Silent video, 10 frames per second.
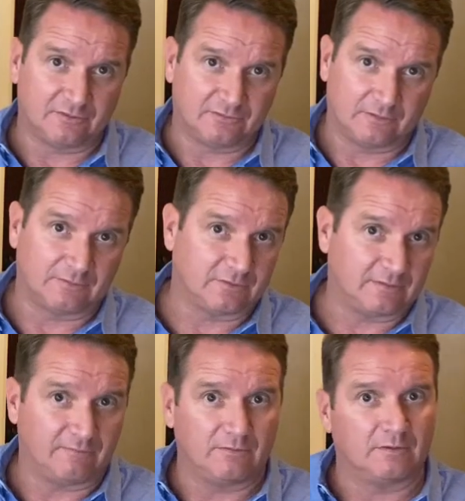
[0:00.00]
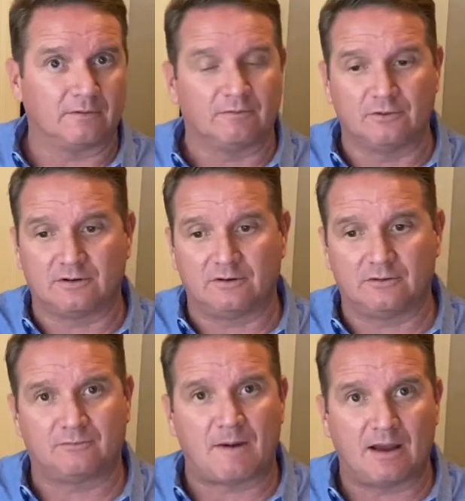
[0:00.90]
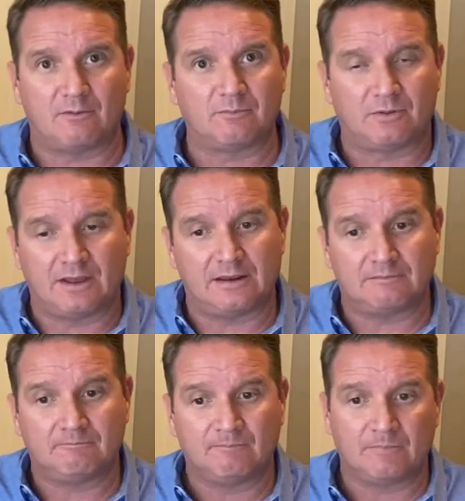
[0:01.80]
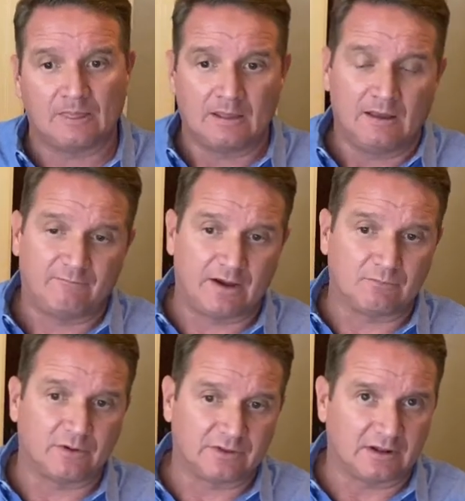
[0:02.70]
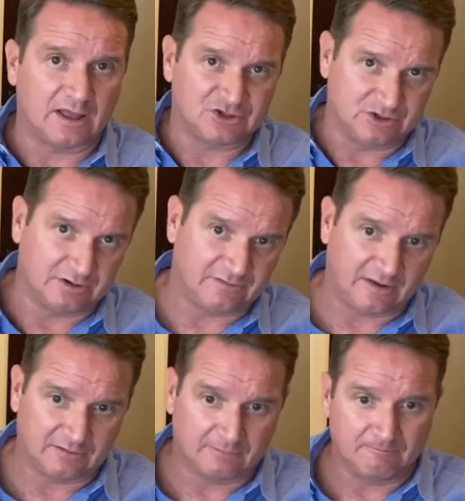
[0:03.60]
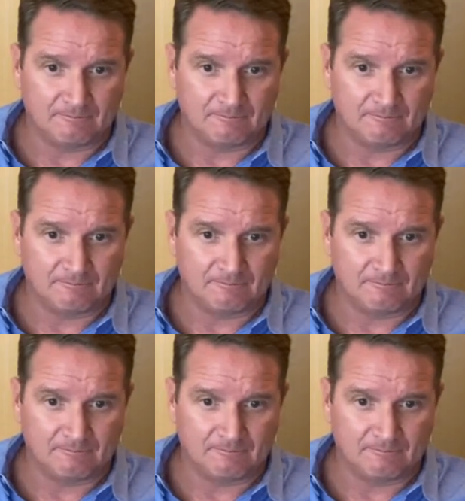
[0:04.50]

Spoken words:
So if you're looking to just buy one plan, find one that allows you to tether.